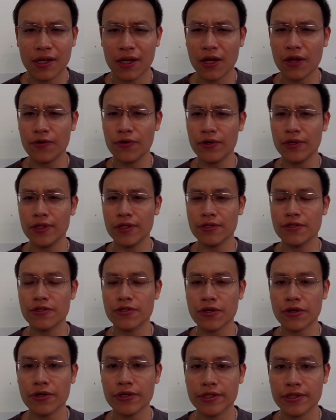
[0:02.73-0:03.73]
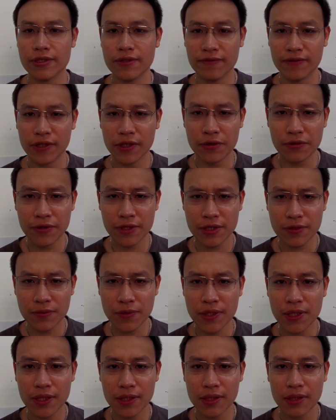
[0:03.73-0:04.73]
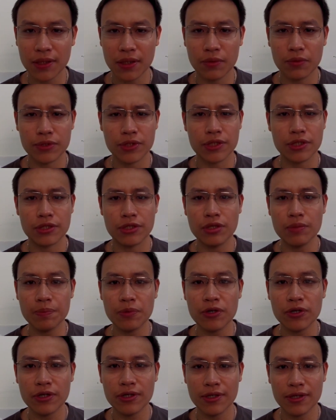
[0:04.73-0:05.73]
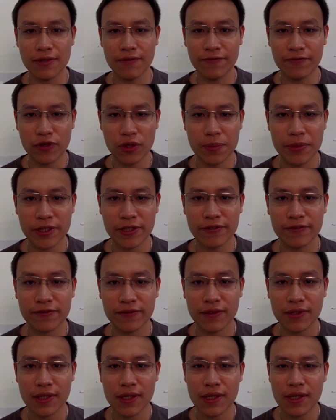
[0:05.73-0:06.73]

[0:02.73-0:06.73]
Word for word: I really enjoyed your video this week. It was super informative.